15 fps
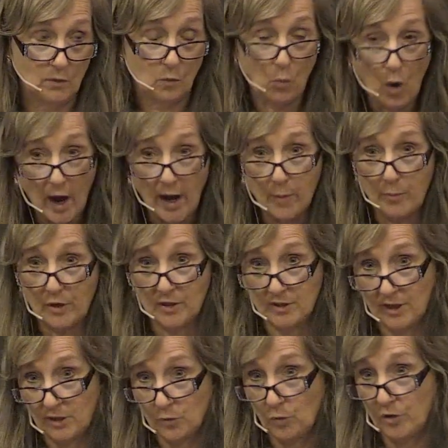Why? Because
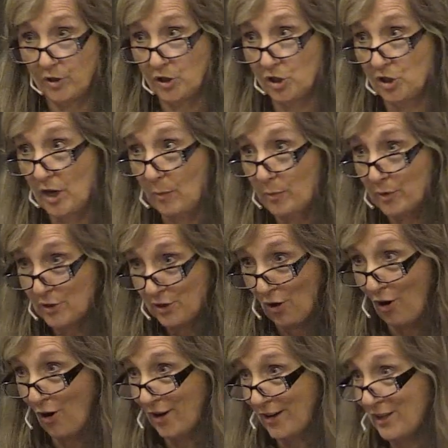that's where the shepherd's
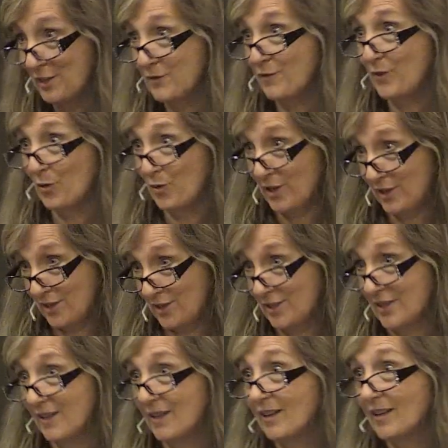heart is
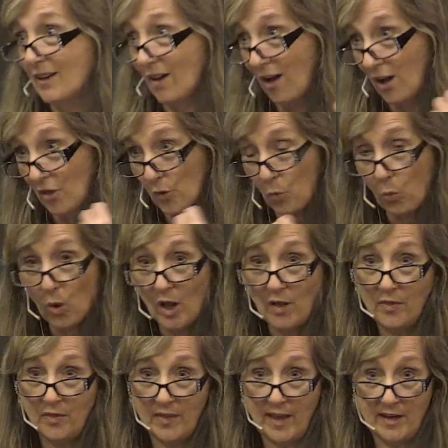focused, on the
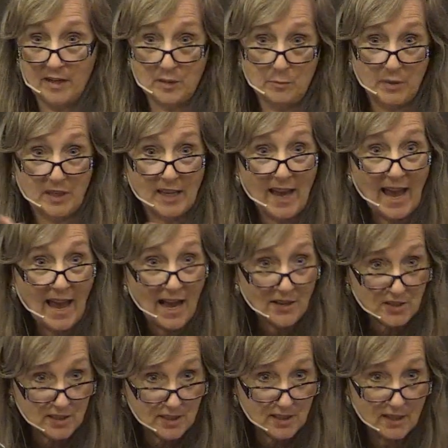one that has been
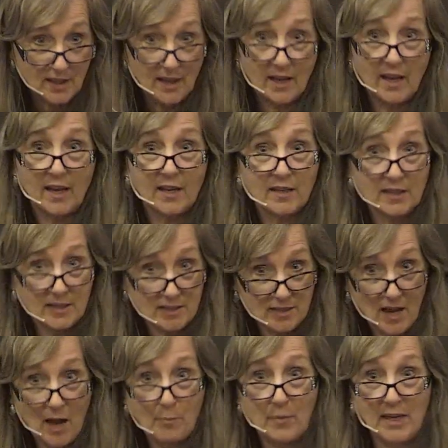cast and is
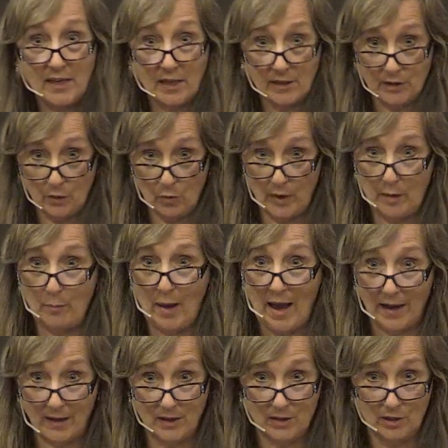not making their way
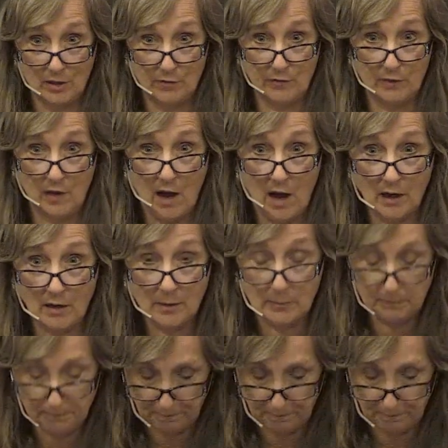back into the flock.